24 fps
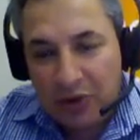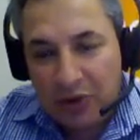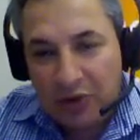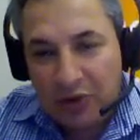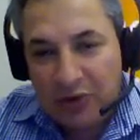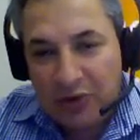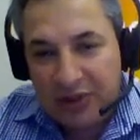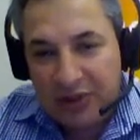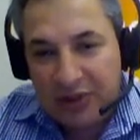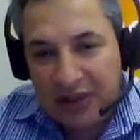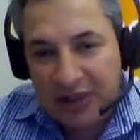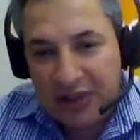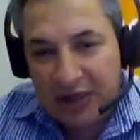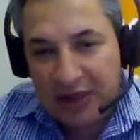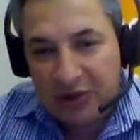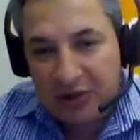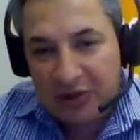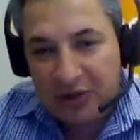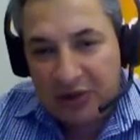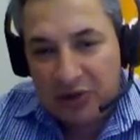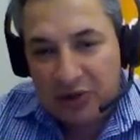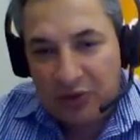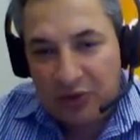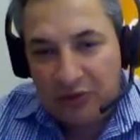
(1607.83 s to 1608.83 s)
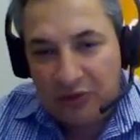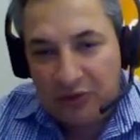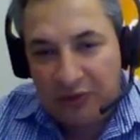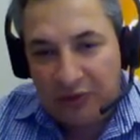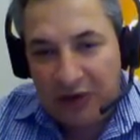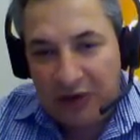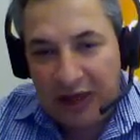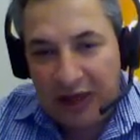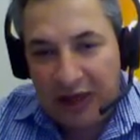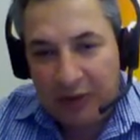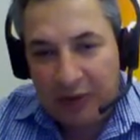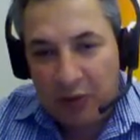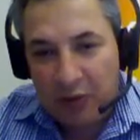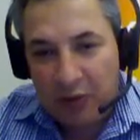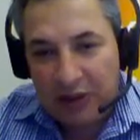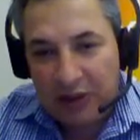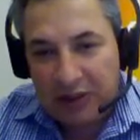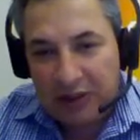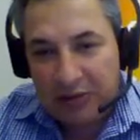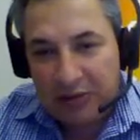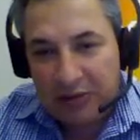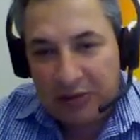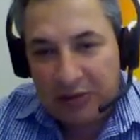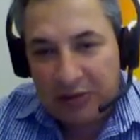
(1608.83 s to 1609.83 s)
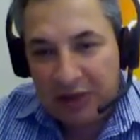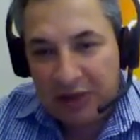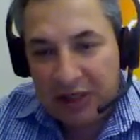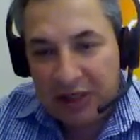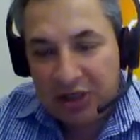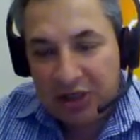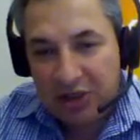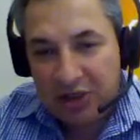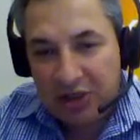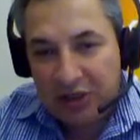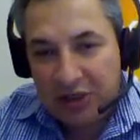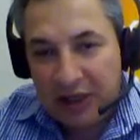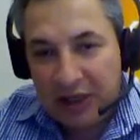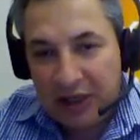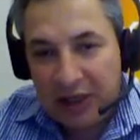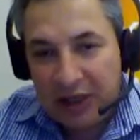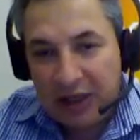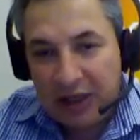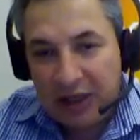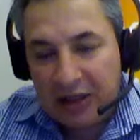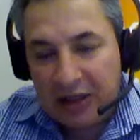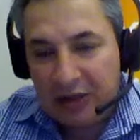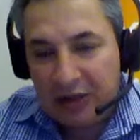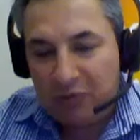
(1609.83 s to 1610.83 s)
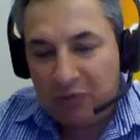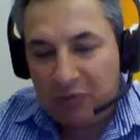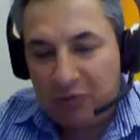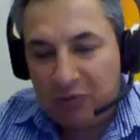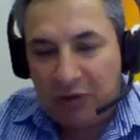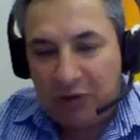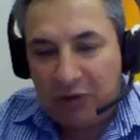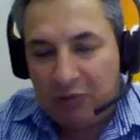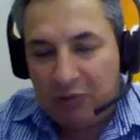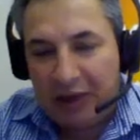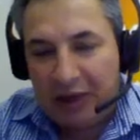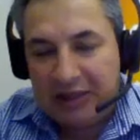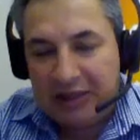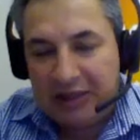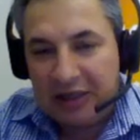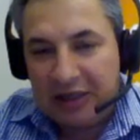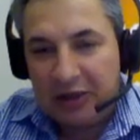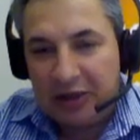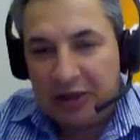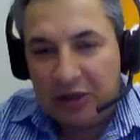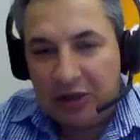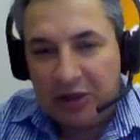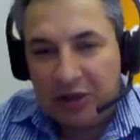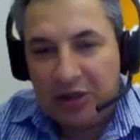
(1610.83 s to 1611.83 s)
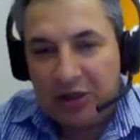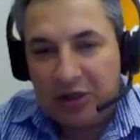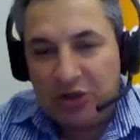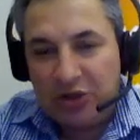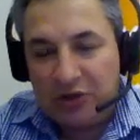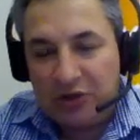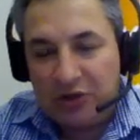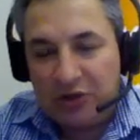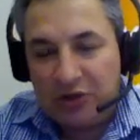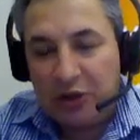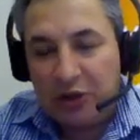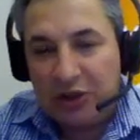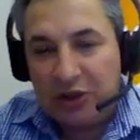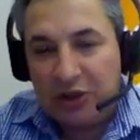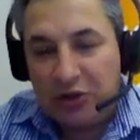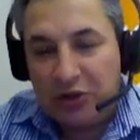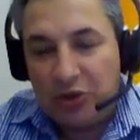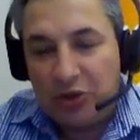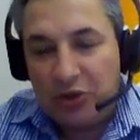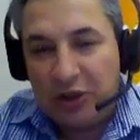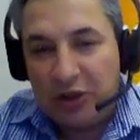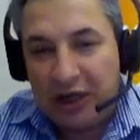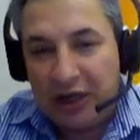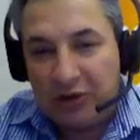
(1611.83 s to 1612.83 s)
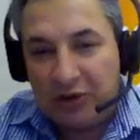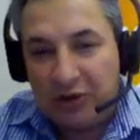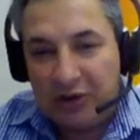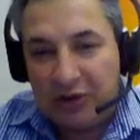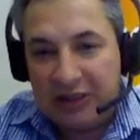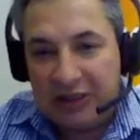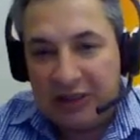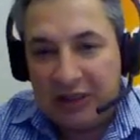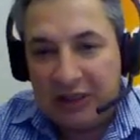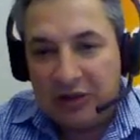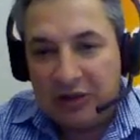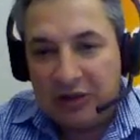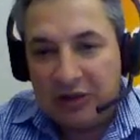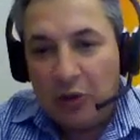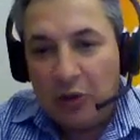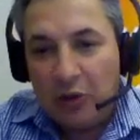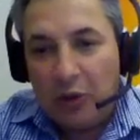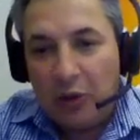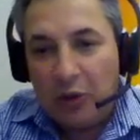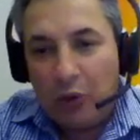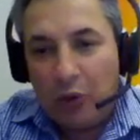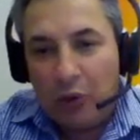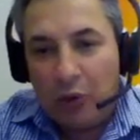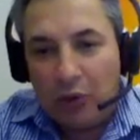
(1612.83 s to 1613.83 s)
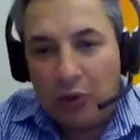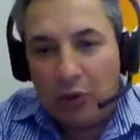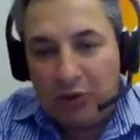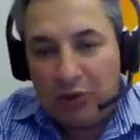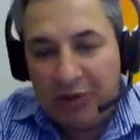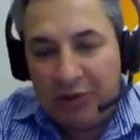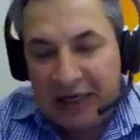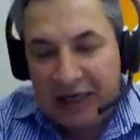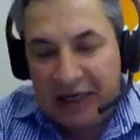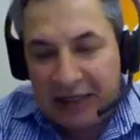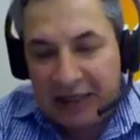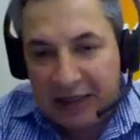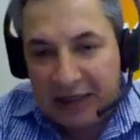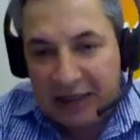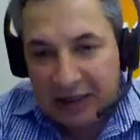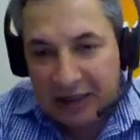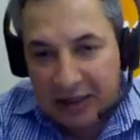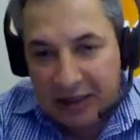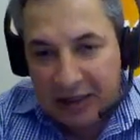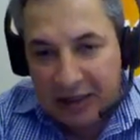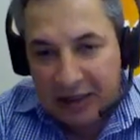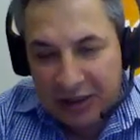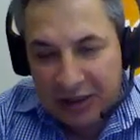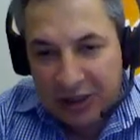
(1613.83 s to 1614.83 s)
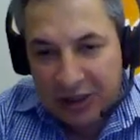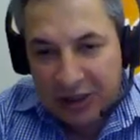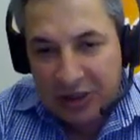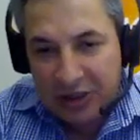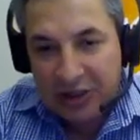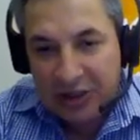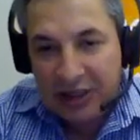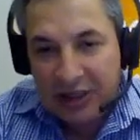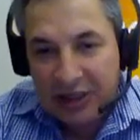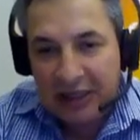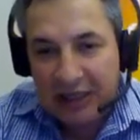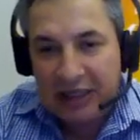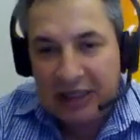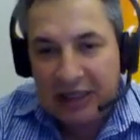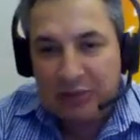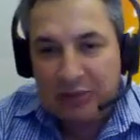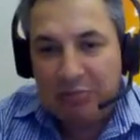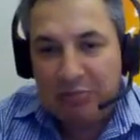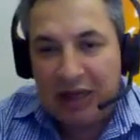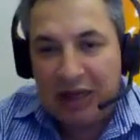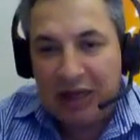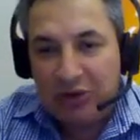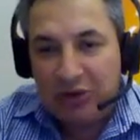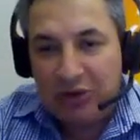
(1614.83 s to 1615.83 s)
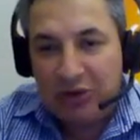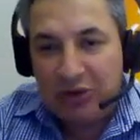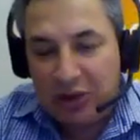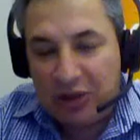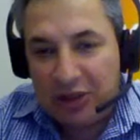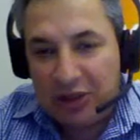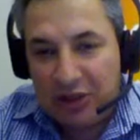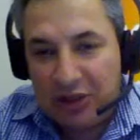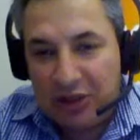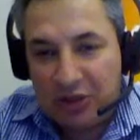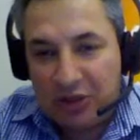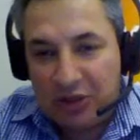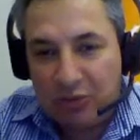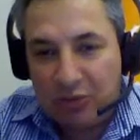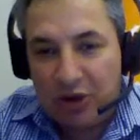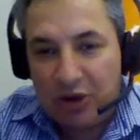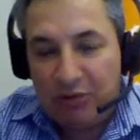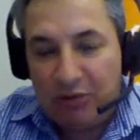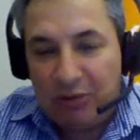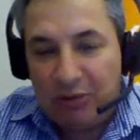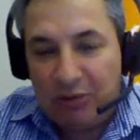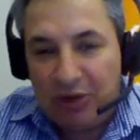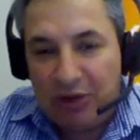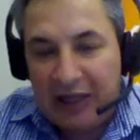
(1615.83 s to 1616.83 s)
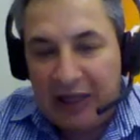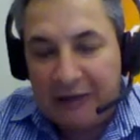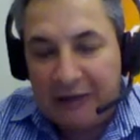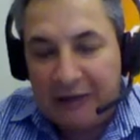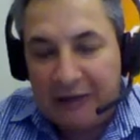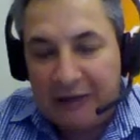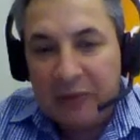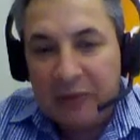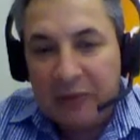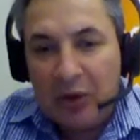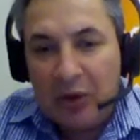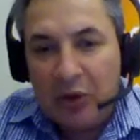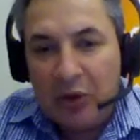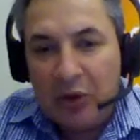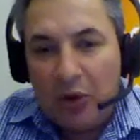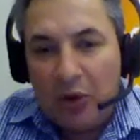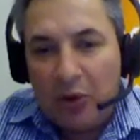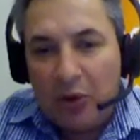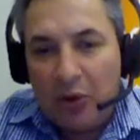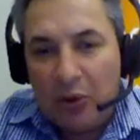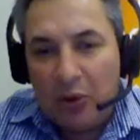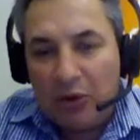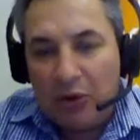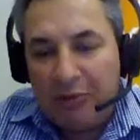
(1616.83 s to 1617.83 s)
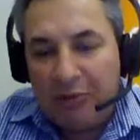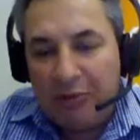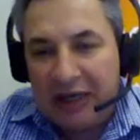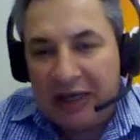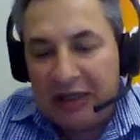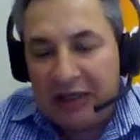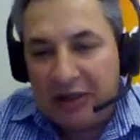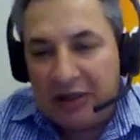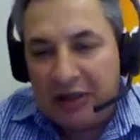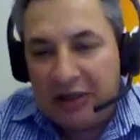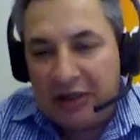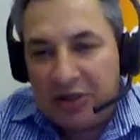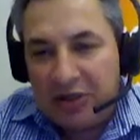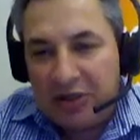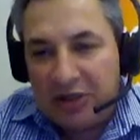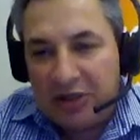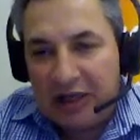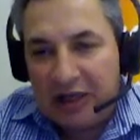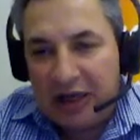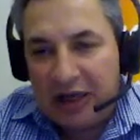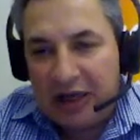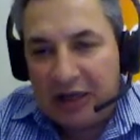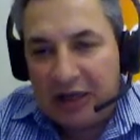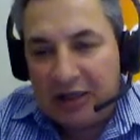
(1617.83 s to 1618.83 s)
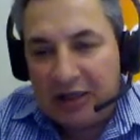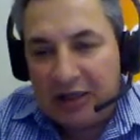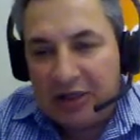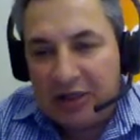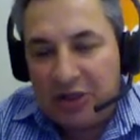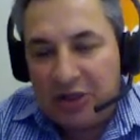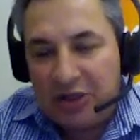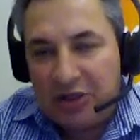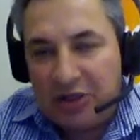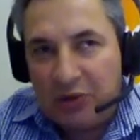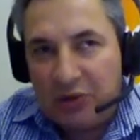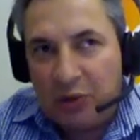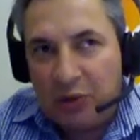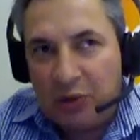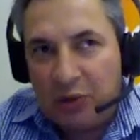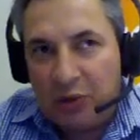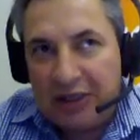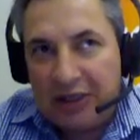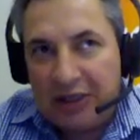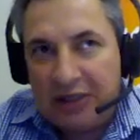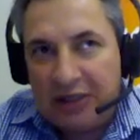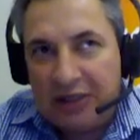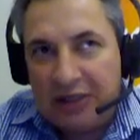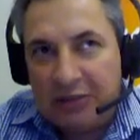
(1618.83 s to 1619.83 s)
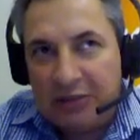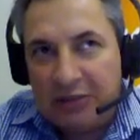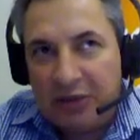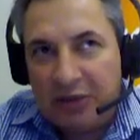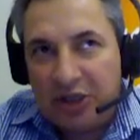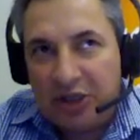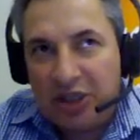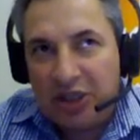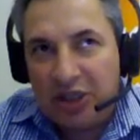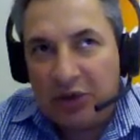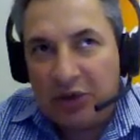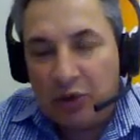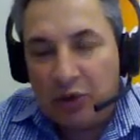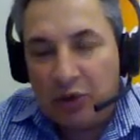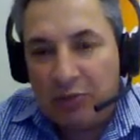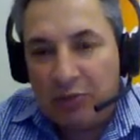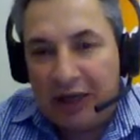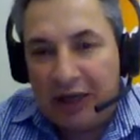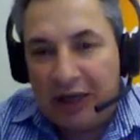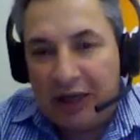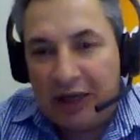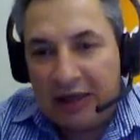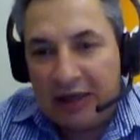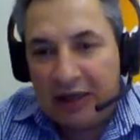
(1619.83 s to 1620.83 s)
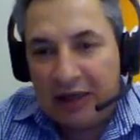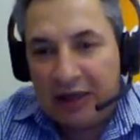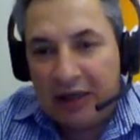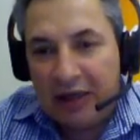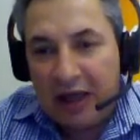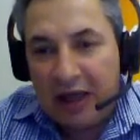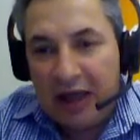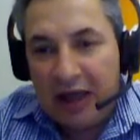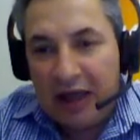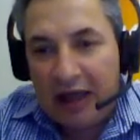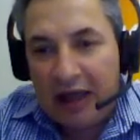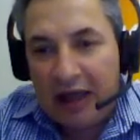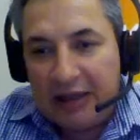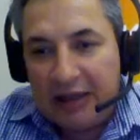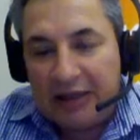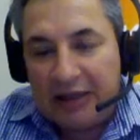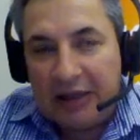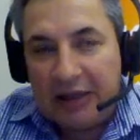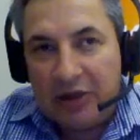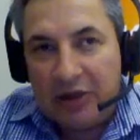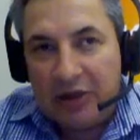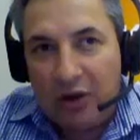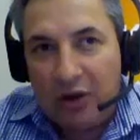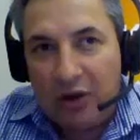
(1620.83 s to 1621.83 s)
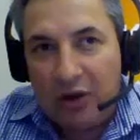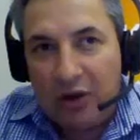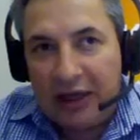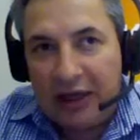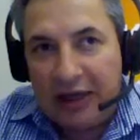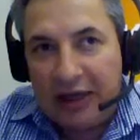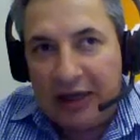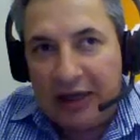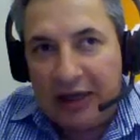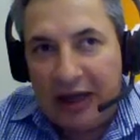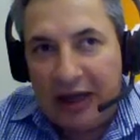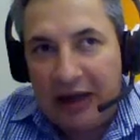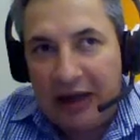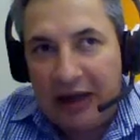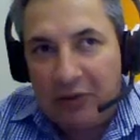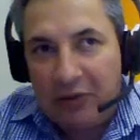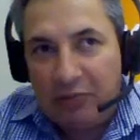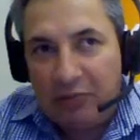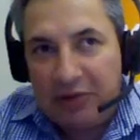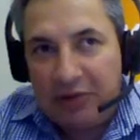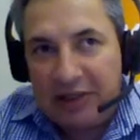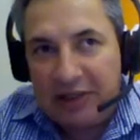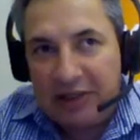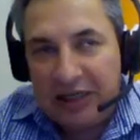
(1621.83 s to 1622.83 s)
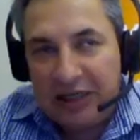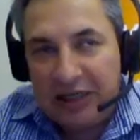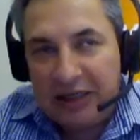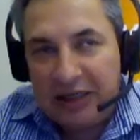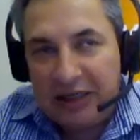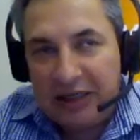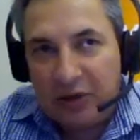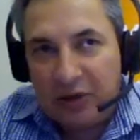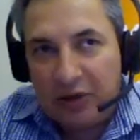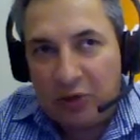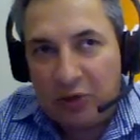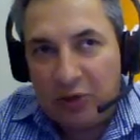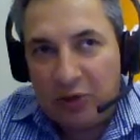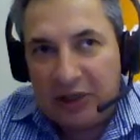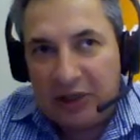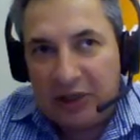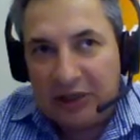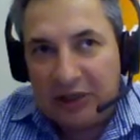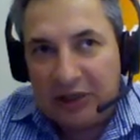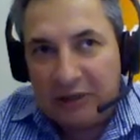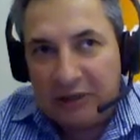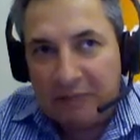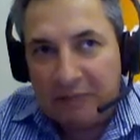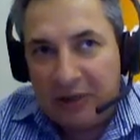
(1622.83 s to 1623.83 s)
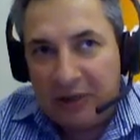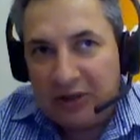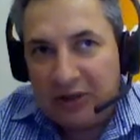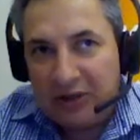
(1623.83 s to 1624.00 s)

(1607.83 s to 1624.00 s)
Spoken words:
you set to flag what is completion, basically the conditions fall into two categories. There's automatic conditions and there's manual conditions. What I mean by that, automatic conditions are conditions where the system can check automatically, did I get 100% in the quiz?